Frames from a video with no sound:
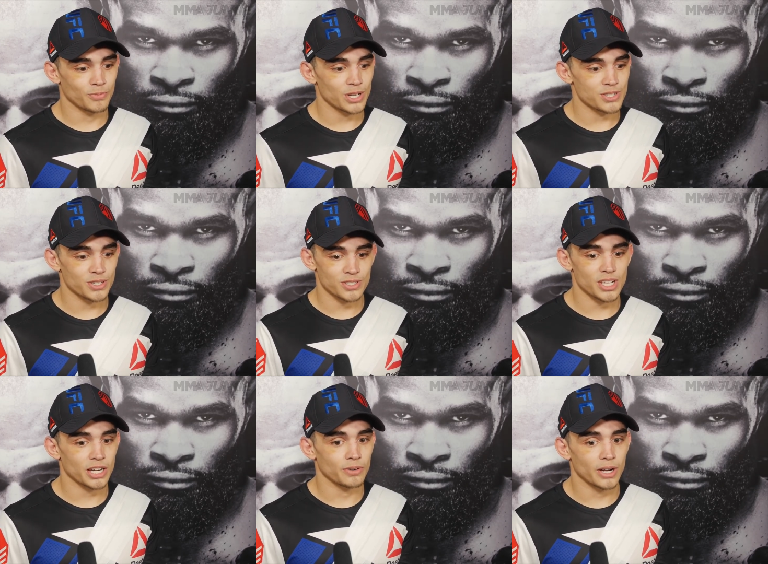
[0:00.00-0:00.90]
Speaker 1: rest of the
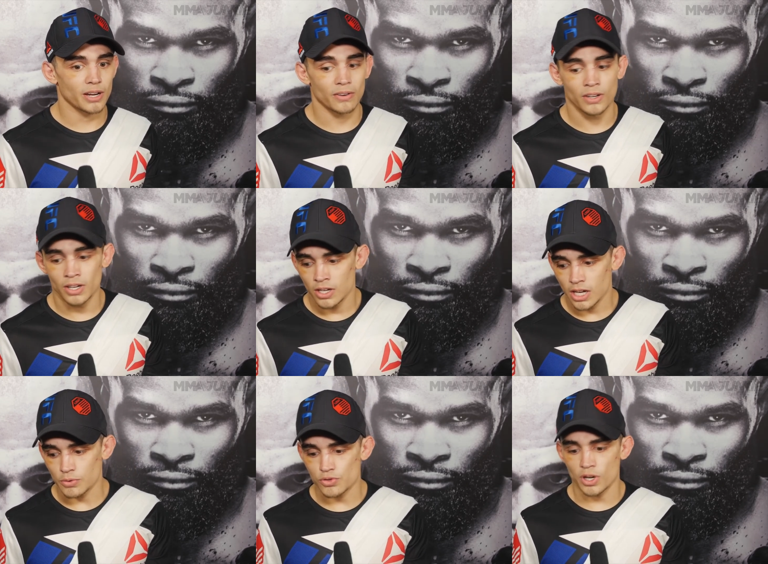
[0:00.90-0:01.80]
second round,
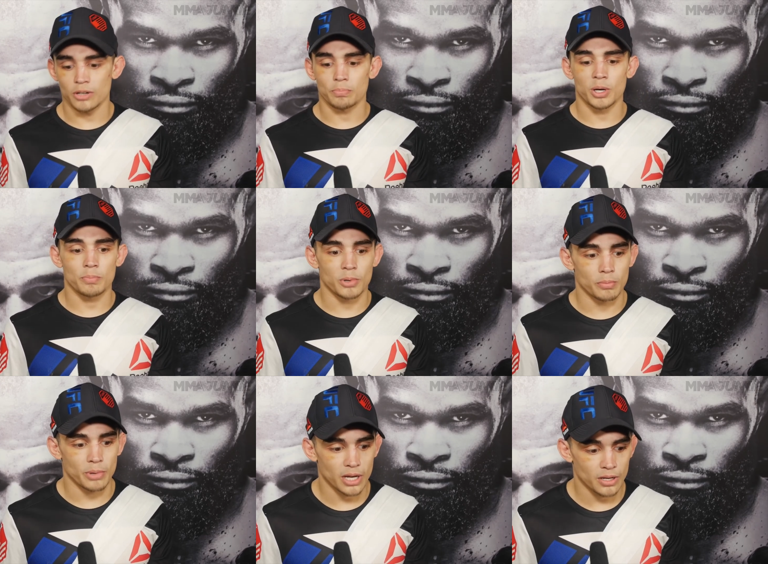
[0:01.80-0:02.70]
I was trying to bump
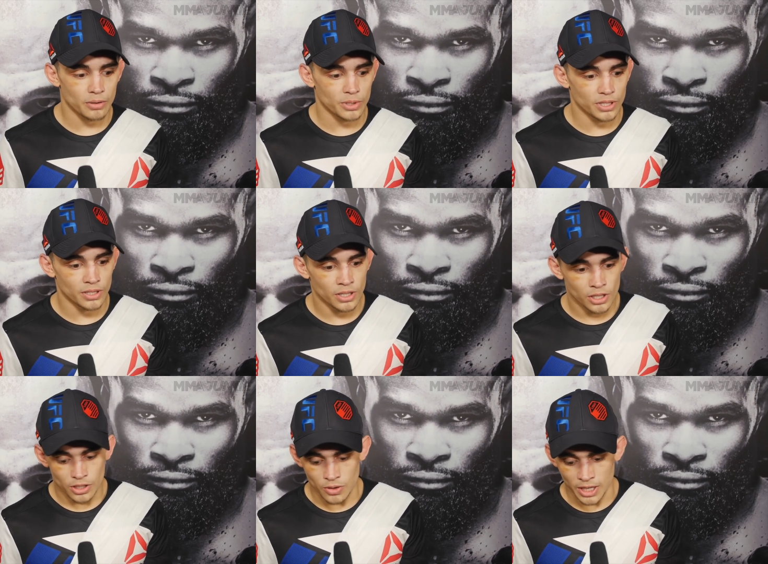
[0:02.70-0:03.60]
on bottom, and then
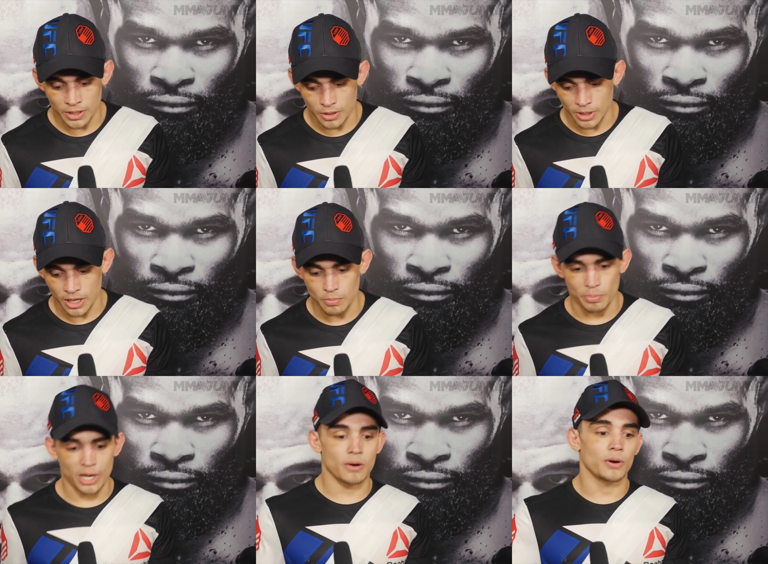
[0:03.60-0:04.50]
you know I ended up kind of
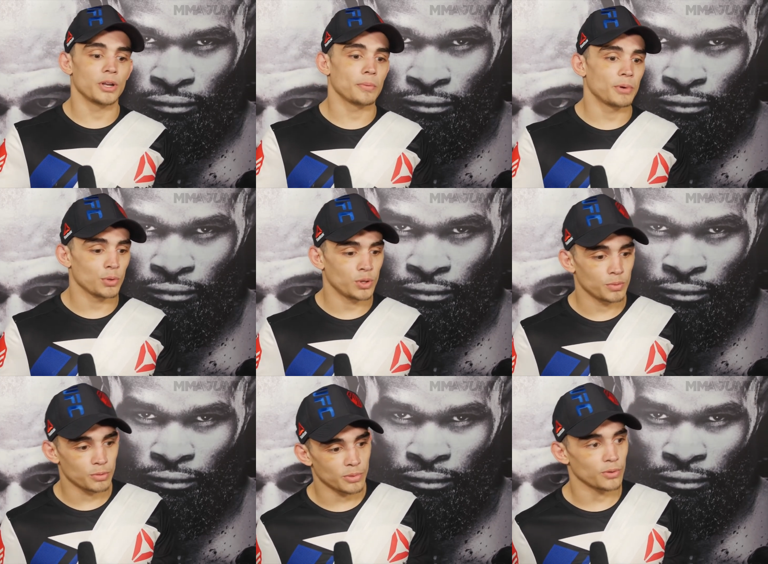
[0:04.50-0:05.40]
powering up everything
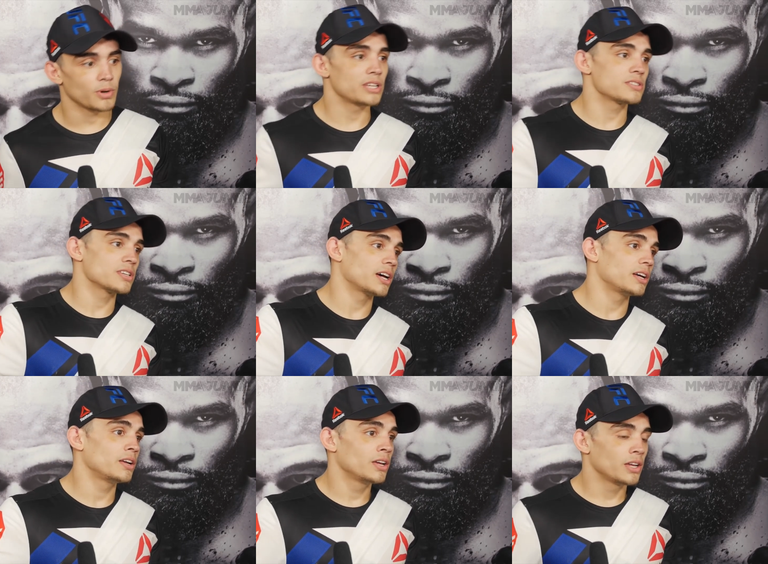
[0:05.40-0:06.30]
with my right
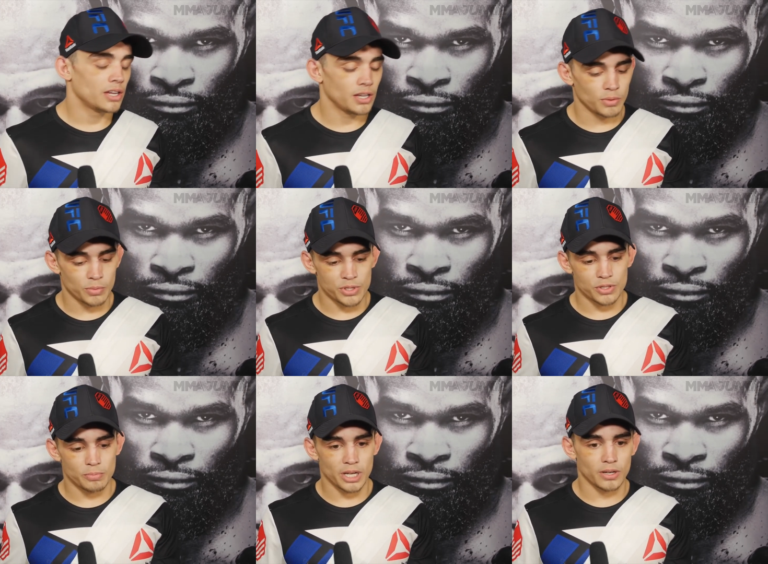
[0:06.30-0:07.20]
side. And when we
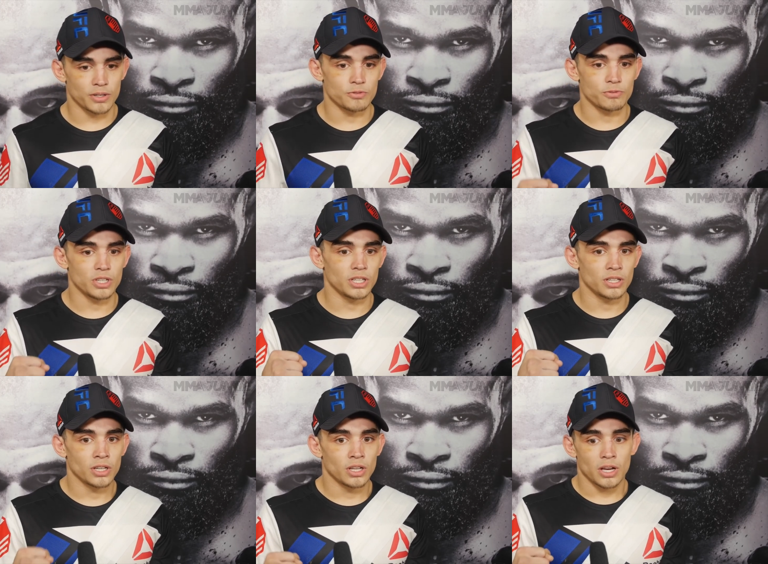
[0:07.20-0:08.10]
stood back on the feet,
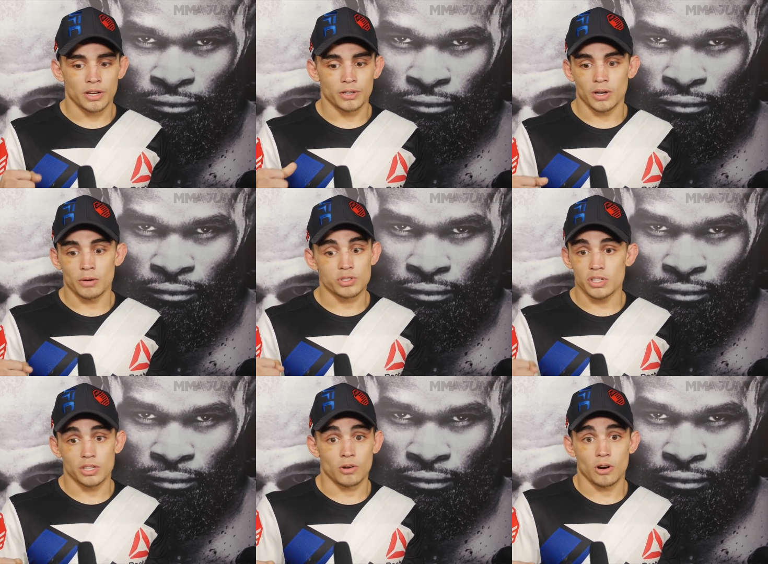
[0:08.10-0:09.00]
you know, I was
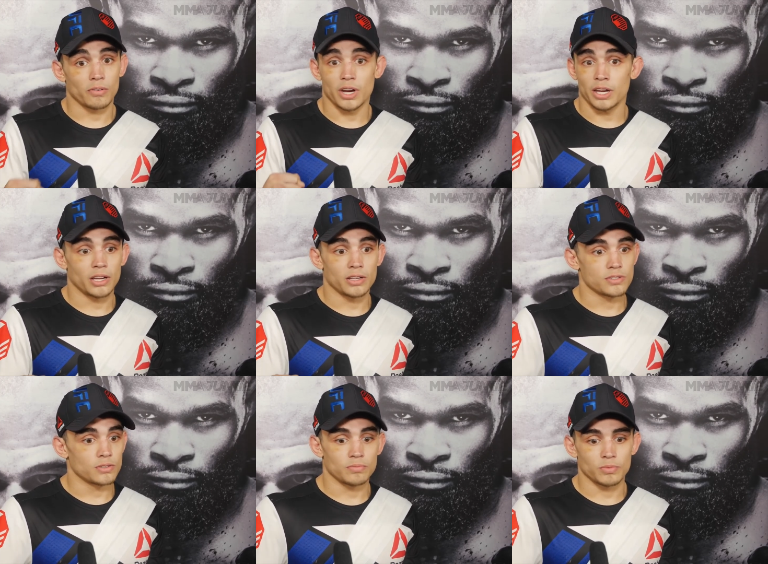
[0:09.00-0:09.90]
thinking hard right hands
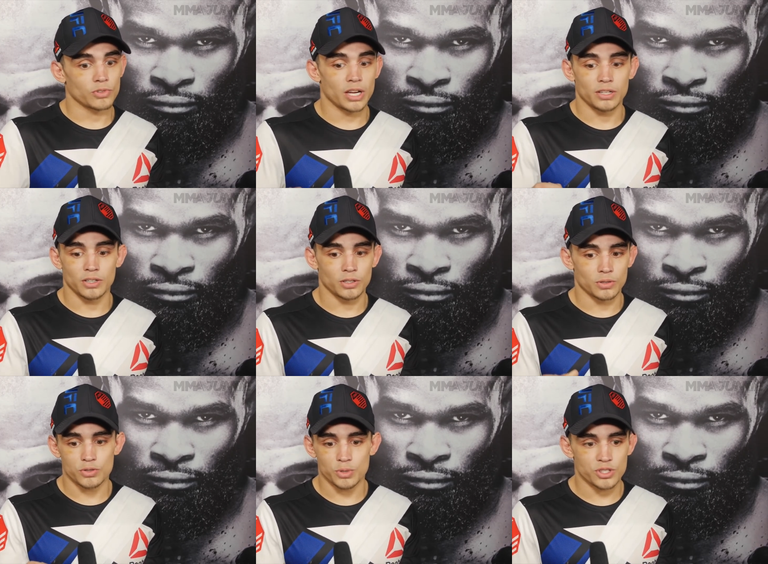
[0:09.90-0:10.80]
and trying to, you know,
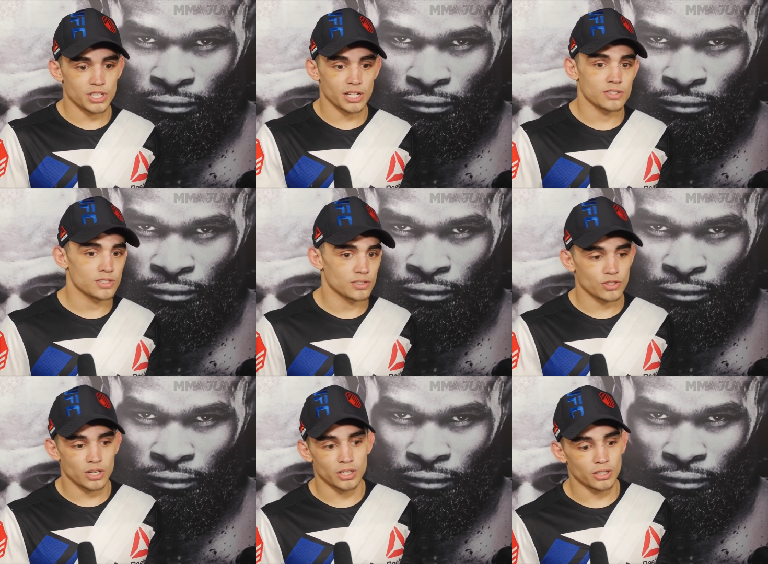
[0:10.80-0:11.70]
switch stances and
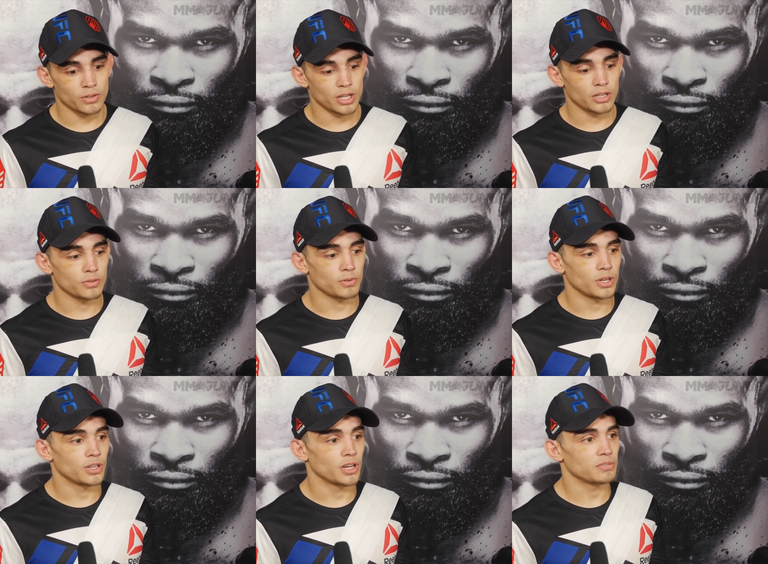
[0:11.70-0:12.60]
trying to get creative
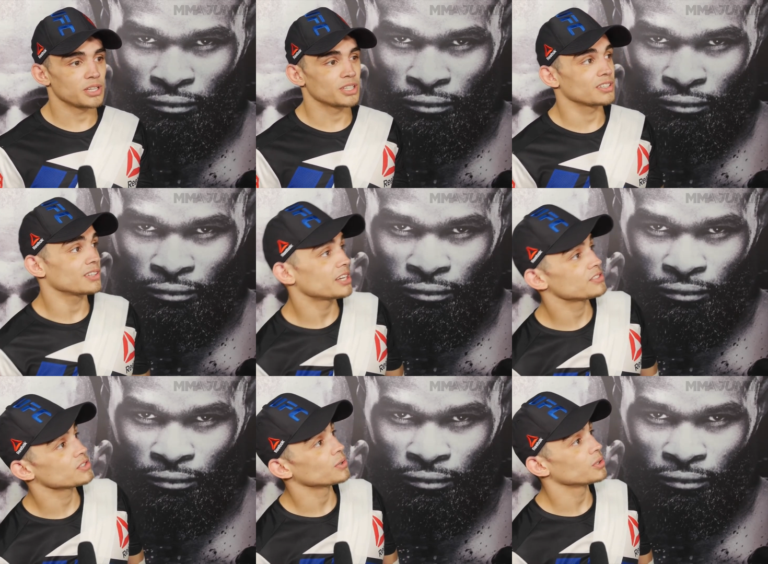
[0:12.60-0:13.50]
and uh, let the
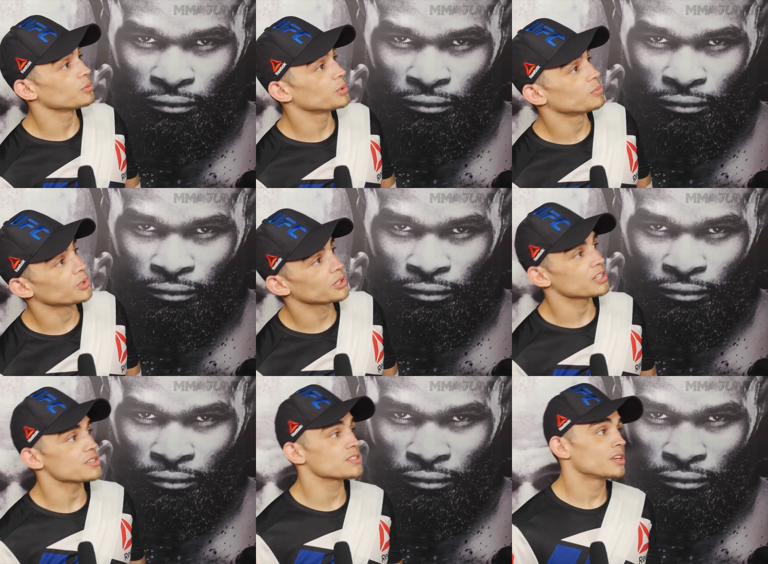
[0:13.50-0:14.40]
legs go a little bit more
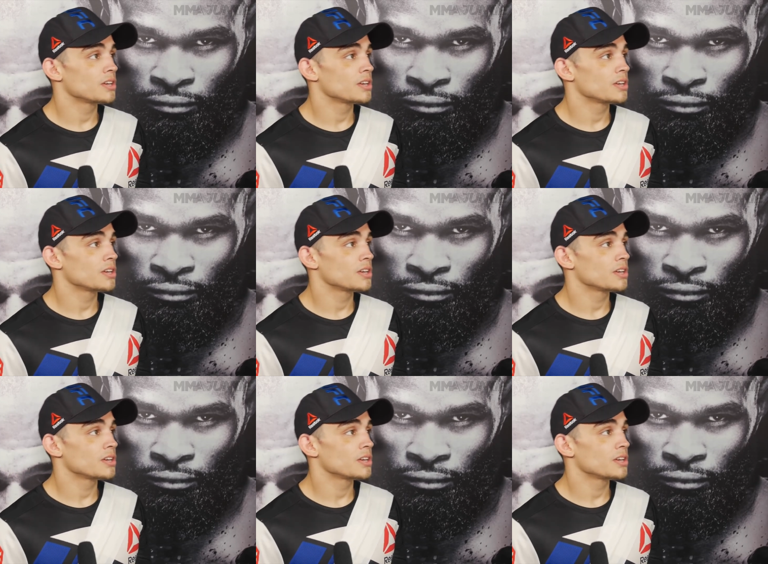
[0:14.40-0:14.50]
because